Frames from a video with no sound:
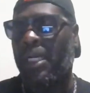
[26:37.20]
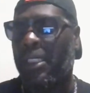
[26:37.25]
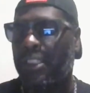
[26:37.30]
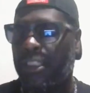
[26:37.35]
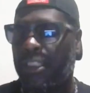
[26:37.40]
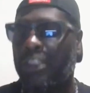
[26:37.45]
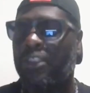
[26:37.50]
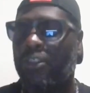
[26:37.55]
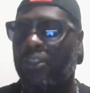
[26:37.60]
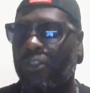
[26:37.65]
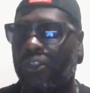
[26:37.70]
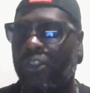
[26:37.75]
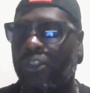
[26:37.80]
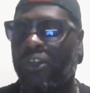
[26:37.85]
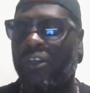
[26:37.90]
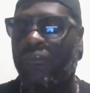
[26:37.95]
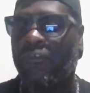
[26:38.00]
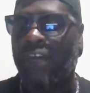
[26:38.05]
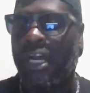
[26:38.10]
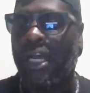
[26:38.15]
a digital
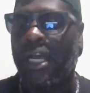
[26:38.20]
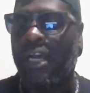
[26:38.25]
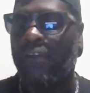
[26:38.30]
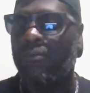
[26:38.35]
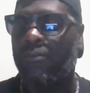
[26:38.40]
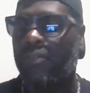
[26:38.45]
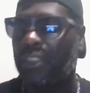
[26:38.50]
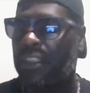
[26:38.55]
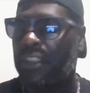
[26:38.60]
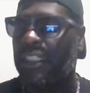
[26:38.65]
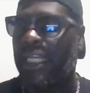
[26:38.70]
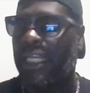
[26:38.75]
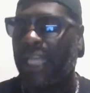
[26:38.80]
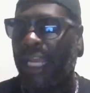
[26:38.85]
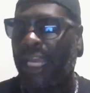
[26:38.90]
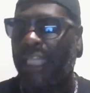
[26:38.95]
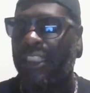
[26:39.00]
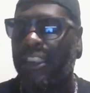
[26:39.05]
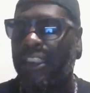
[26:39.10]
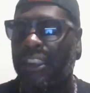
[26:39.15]
certified real estate
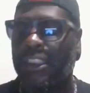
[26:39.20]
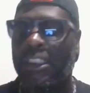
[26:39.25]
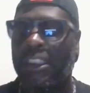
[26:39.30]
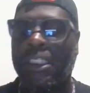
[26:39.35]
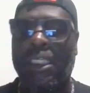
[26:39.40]
agent